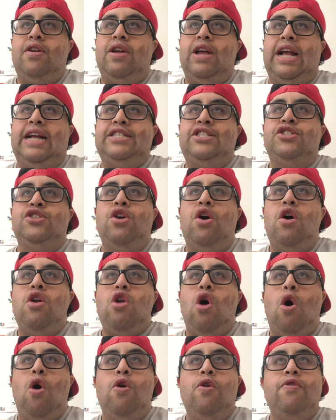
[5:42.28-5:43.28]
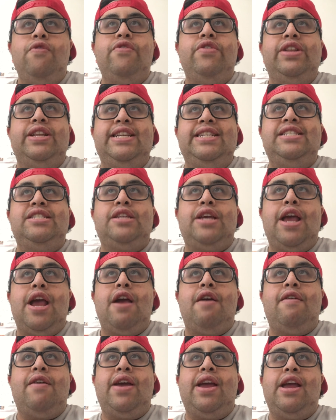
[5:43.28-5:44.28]
it's not overly
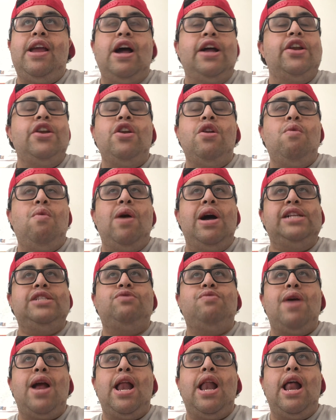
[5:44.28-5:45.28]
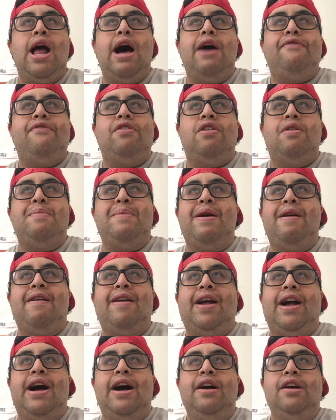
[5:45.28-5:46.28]
scary. I don't know why it's rated R for
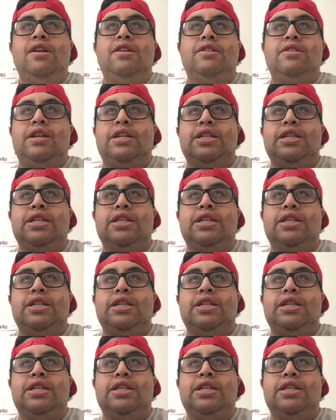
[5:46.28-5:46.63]
America.